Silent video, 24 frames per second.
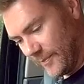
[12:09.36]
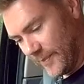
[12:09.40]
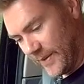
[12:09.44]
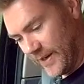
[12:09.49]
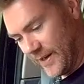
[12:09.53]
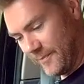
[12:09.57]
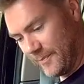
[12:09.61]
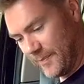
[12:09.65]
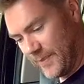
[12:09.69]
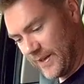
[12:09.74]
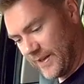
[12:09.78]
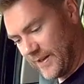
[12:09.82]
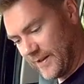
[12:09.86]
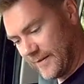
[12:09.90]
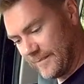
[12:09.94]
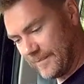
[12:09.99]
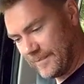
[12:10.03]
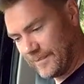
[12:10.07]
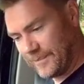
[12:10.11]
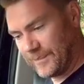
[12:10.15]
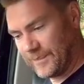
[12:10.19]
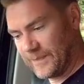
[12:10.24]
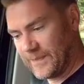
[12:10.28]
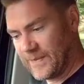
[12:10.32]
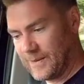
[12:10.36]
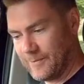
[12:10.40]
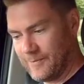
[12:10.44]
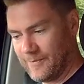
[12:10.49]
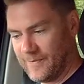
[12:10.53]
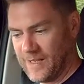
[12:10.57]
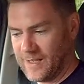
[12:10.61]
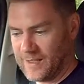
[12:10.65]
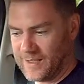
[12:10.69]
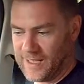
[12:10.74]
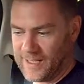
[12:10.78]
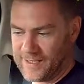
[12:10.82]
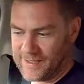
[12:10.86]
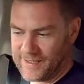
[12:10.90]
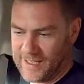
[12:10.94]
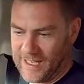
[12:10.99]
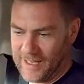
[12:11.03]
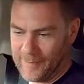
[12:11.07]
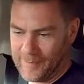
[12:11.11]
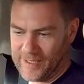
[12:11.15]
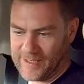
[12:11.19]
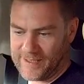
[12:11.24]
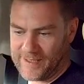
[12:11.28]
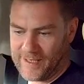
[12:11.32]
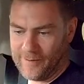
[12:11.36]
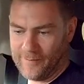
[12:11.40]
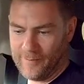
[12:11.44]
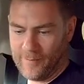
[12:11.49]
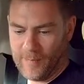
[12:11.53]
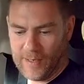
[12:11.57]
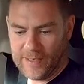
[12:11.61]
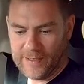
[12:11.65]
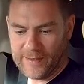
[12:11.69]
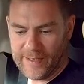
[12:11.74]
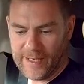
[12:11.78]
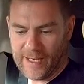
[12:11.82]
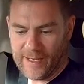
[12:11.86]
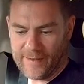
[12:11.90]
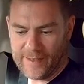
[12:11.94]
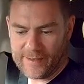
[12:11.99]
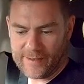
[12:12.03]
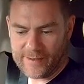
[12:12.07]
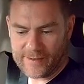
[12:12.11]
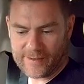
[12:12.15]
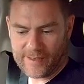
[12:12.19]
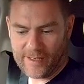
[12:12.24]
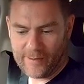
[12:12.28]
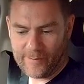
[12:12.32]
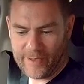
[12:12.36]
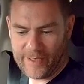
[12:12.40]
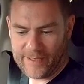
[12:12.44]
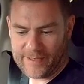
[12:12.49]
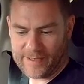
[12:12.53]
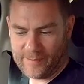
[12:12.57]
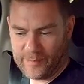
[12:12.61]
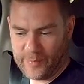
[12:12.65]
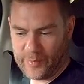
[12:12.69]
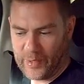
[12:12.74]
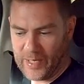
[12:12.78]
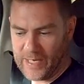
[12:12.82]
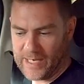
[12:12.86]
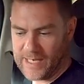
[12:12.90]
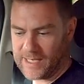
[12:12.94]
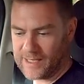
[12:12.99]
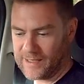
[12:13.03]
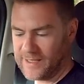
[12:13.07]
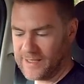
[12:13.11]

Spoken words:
bit, but well, I guess cabbies don't mind that. They just don't want it to break.